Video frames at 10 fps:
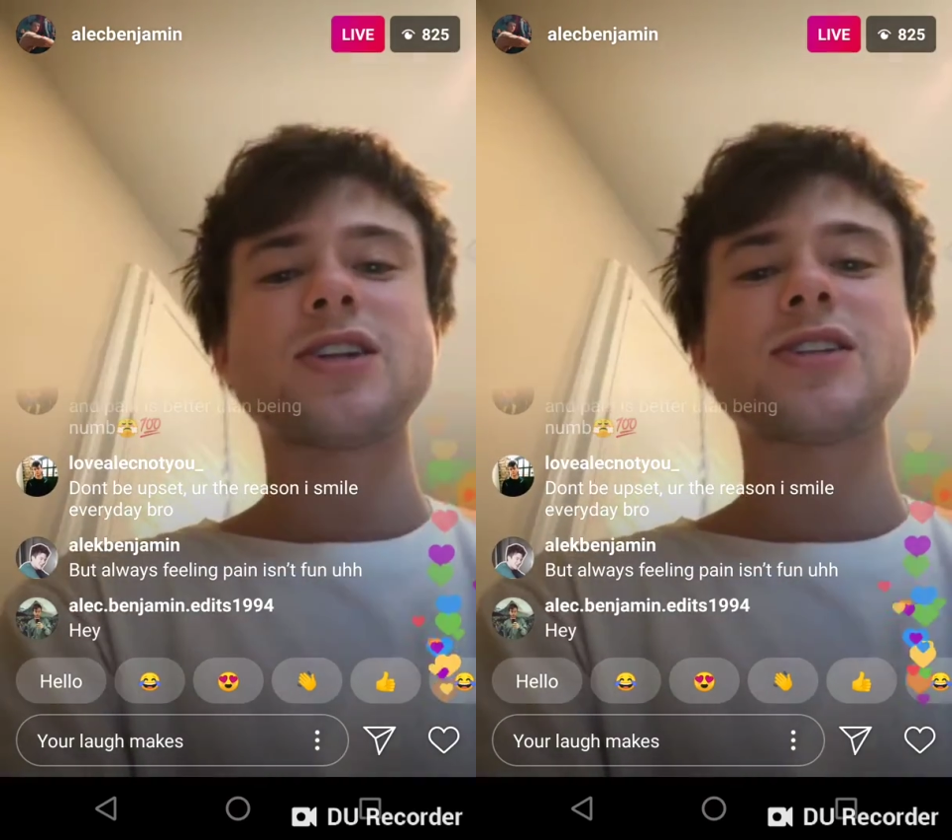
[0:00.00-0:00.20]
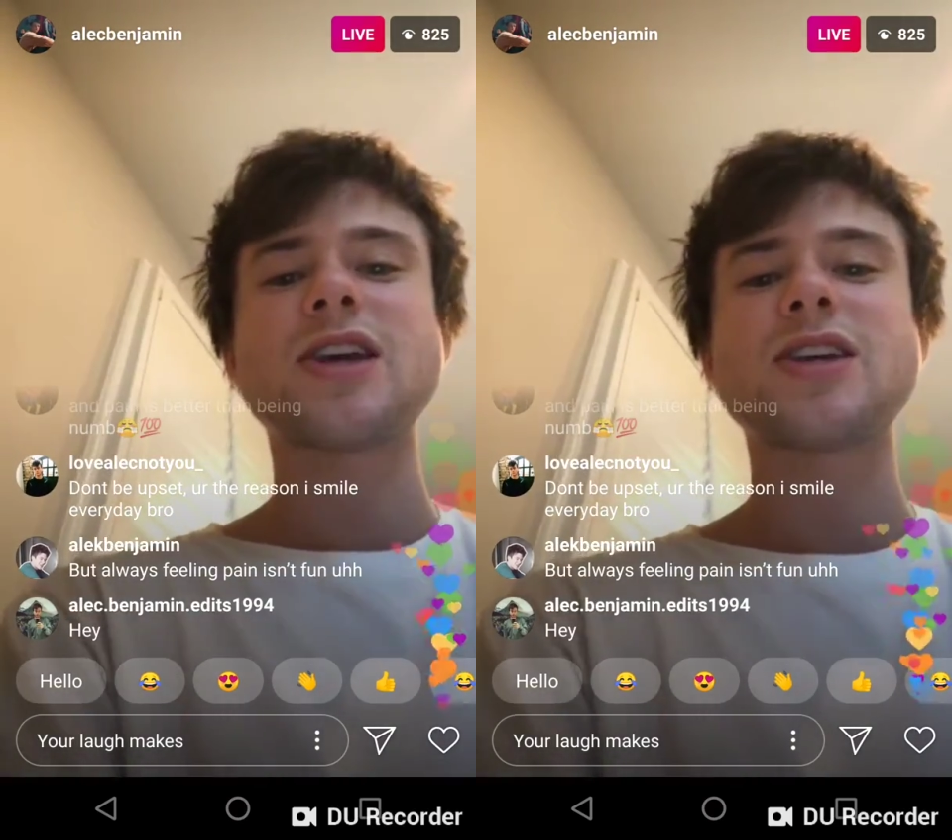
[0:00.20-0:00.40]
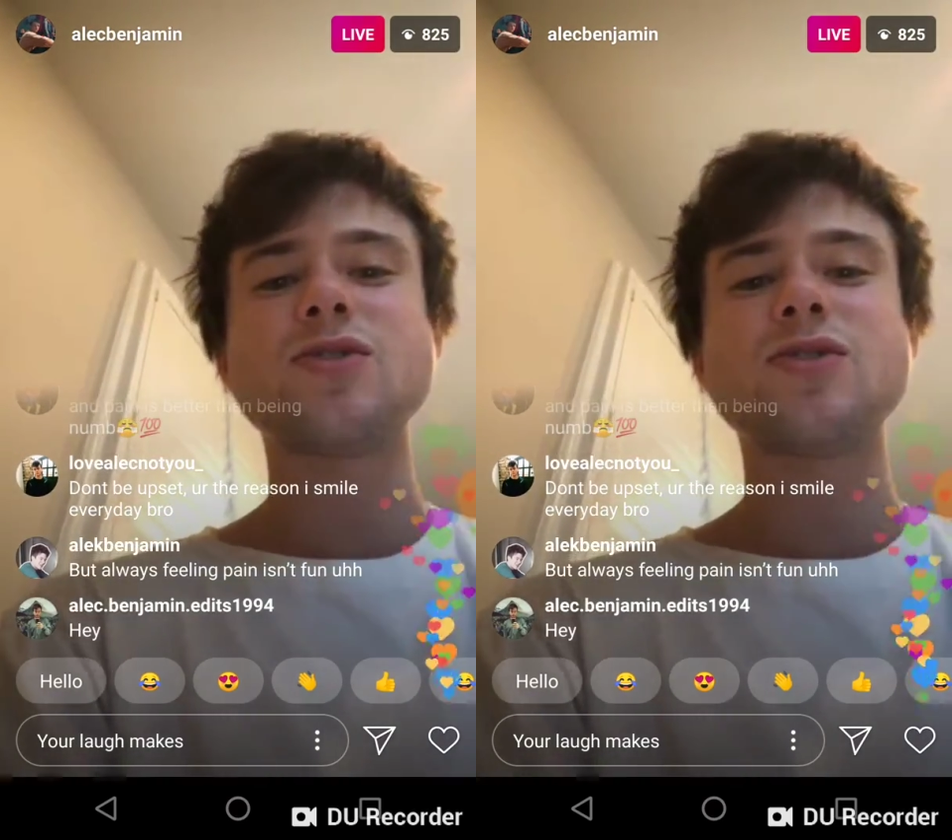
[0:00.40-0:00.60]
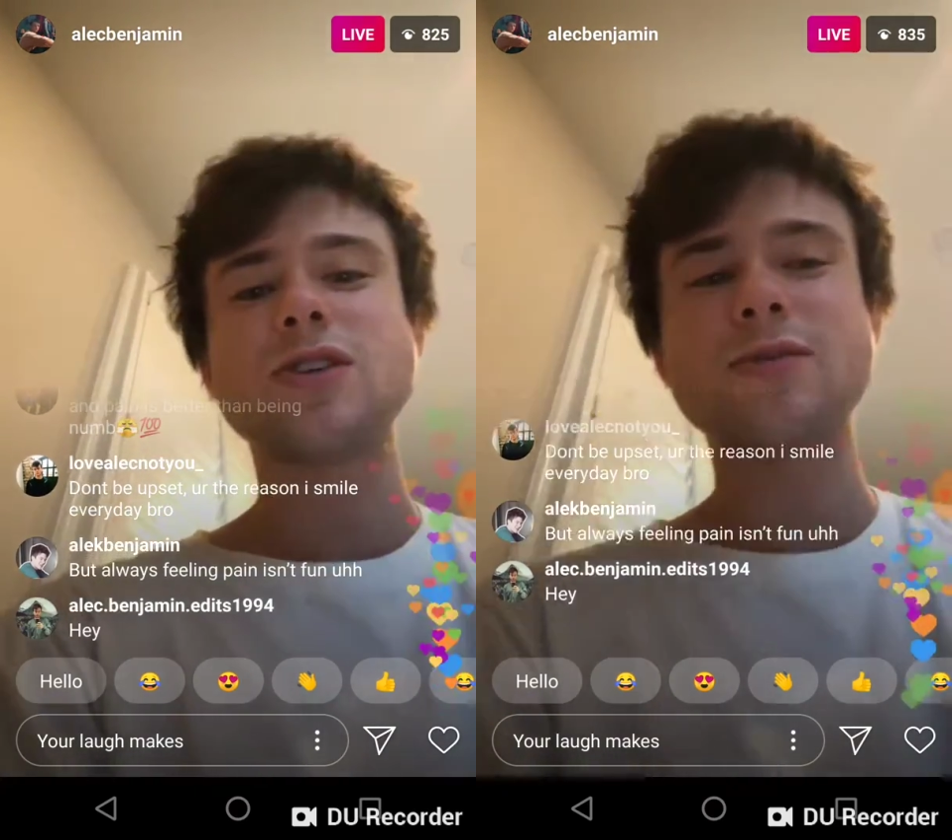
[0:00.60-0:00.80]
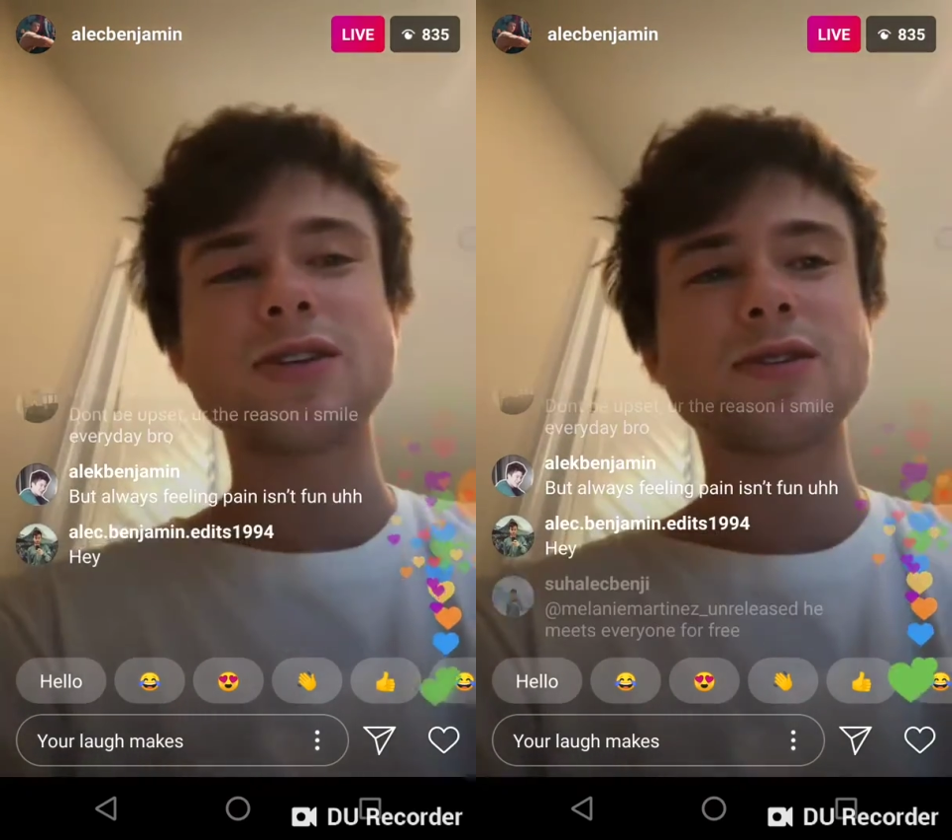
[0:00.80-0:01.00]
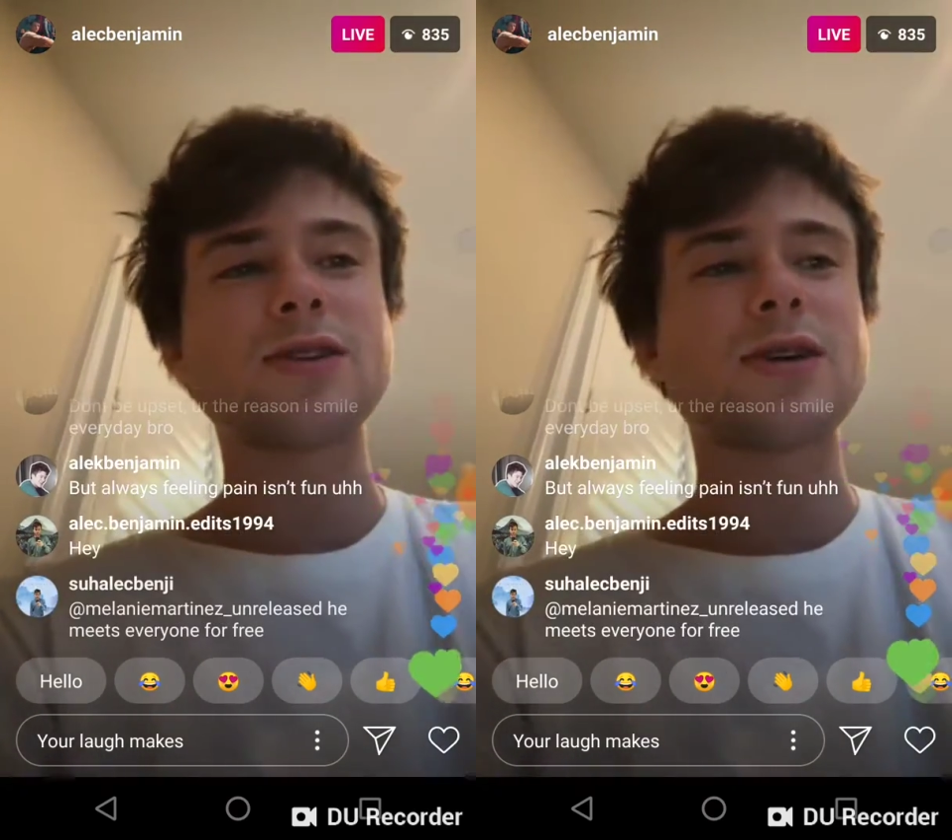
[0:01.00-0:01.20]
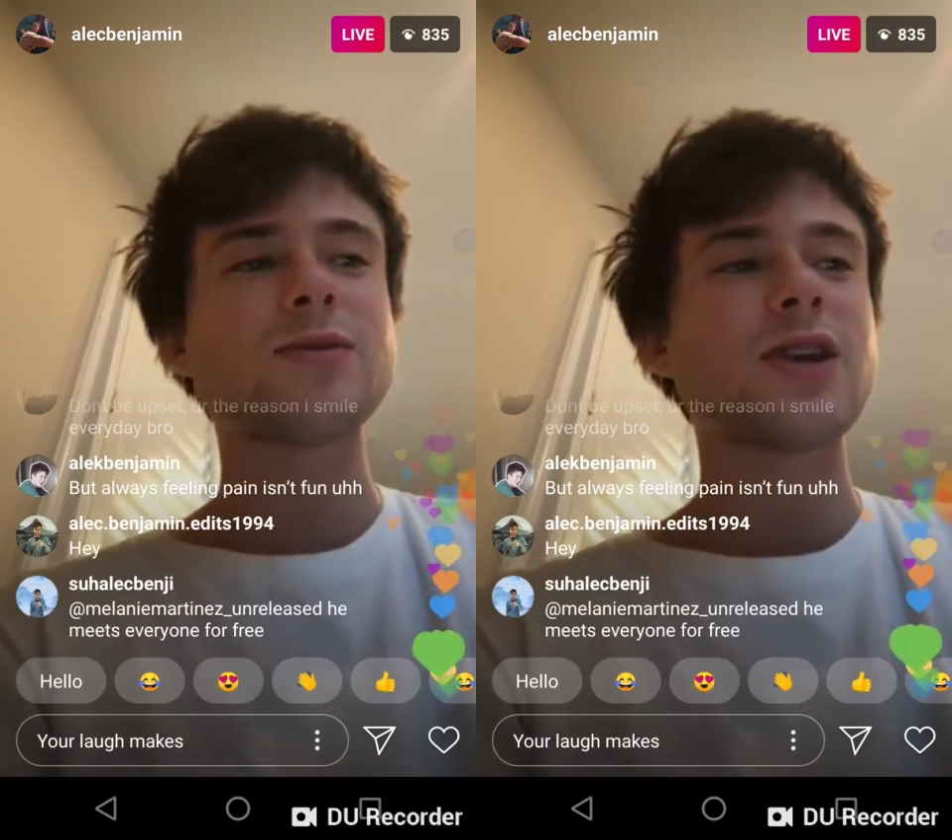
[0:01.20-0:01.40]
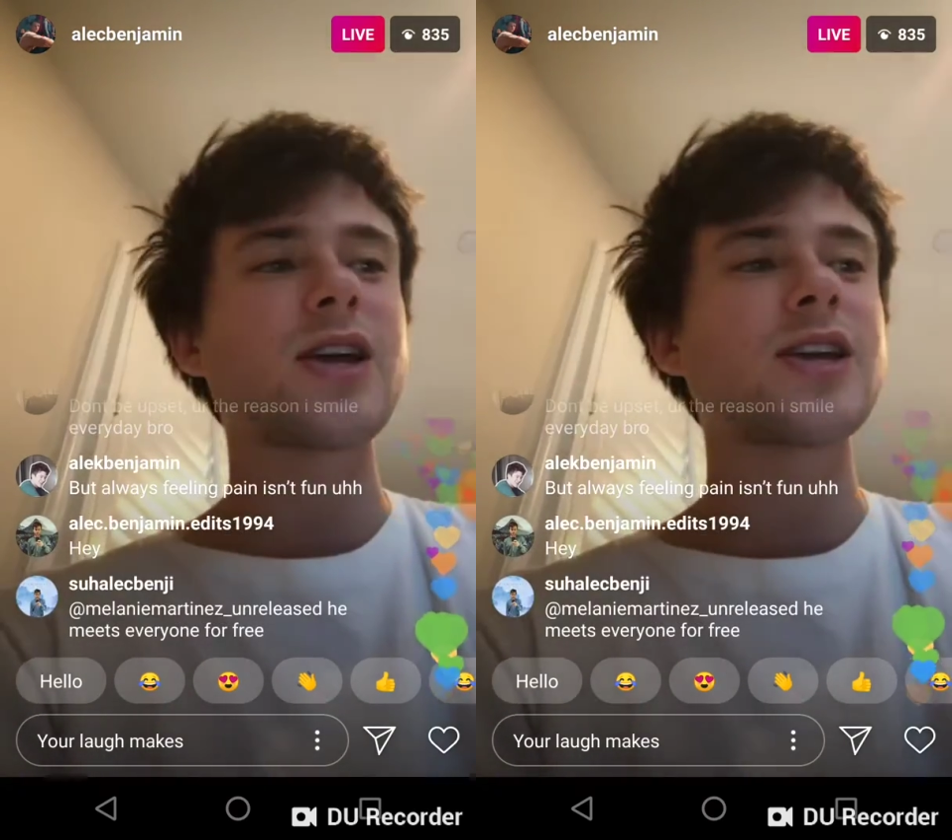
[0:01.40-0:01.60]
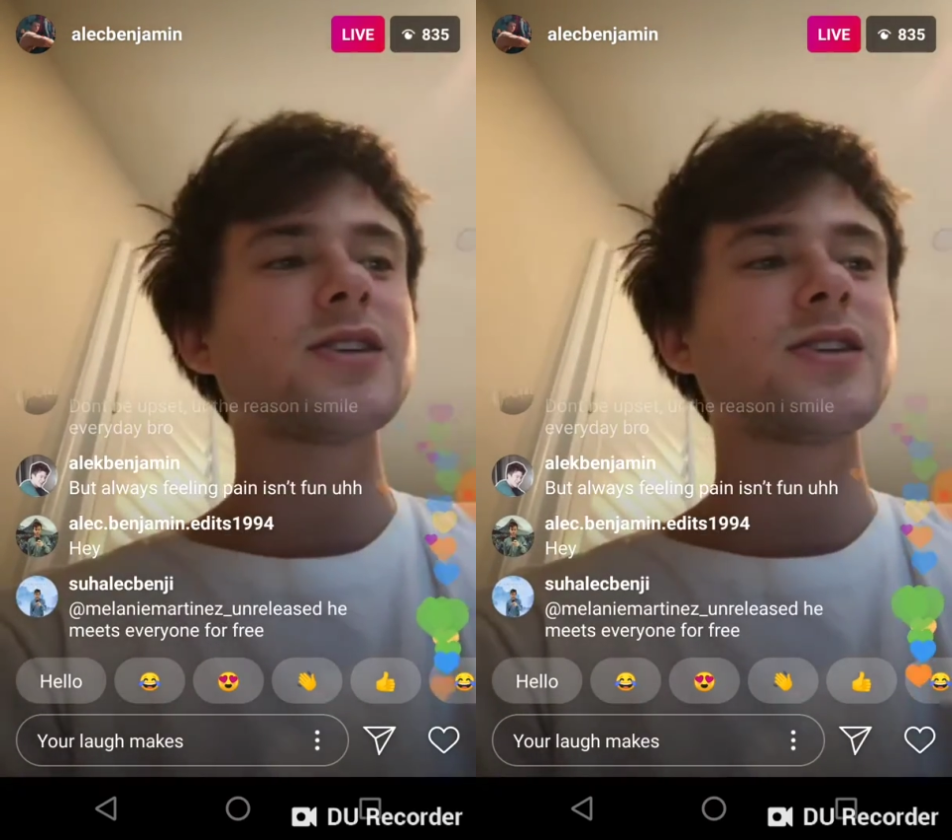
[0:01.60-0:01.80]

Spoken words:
and it's like soothing to me sometimes when I get